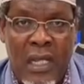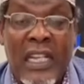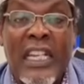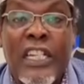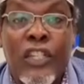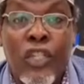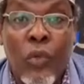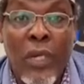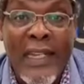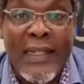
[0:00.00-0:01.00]
It's too
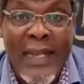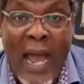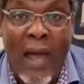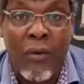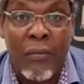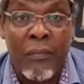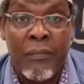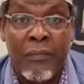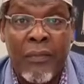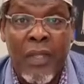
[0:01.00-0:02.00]
late now.
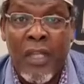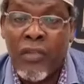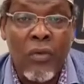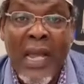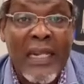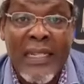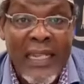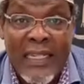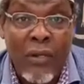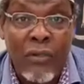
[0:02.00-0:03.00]
You can't
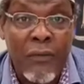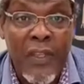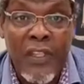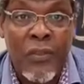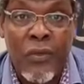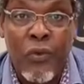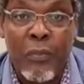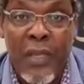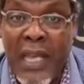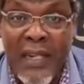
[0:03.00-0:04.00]
get out of this through
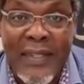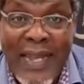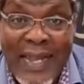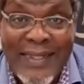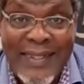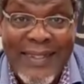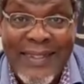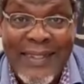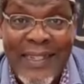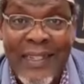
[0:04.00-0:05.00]
PR stunts.
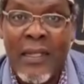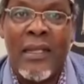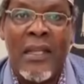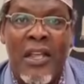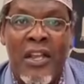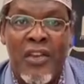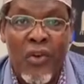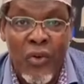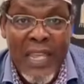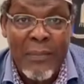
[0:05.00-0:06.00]

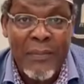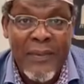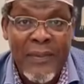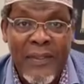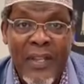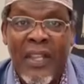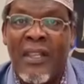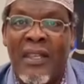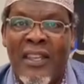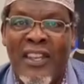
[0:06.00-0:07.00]
No games,
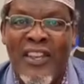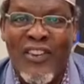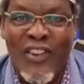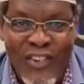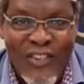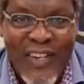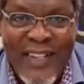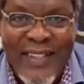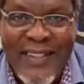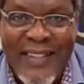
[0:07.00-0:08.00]
no
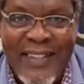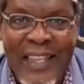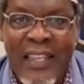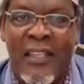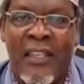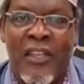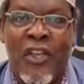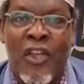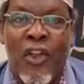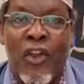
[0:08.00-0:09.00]
tricks,
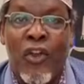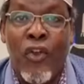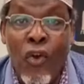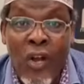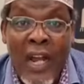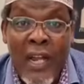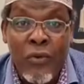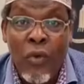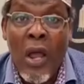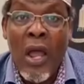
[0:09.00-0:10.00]
no
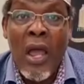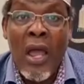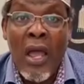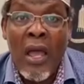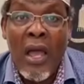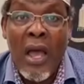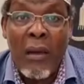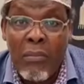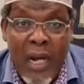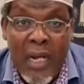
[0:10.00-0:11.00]
KANU
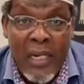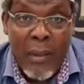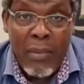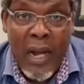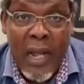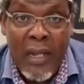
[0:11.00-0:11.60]
abracadabra.